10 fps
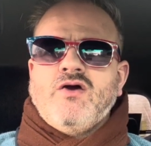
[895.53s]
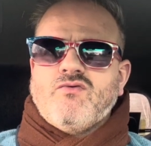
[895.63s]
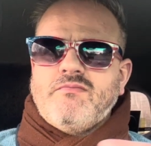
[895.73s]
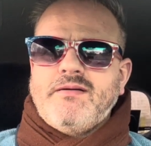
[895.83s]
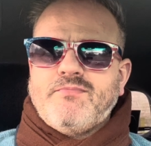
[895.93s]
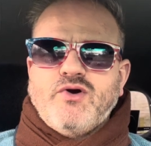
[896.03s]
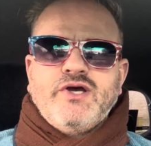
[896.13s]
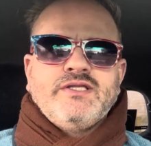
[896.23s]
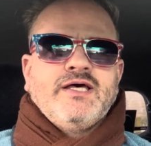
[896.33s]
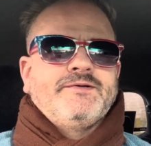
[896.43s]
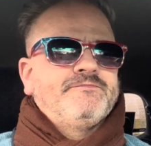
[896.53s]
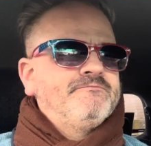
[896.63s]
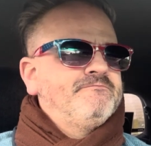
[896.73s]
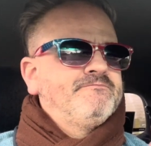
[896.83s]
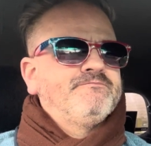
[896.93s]
Remembering that
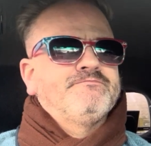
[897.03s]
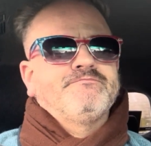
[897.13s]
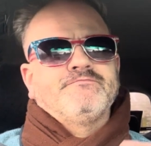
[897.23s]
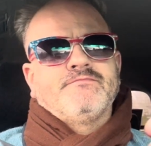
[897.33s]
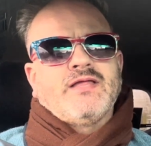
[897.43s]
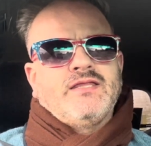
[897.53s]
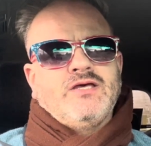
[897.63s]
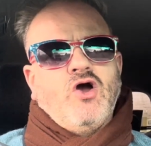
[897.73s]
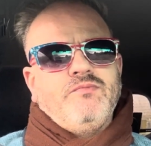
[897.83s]
the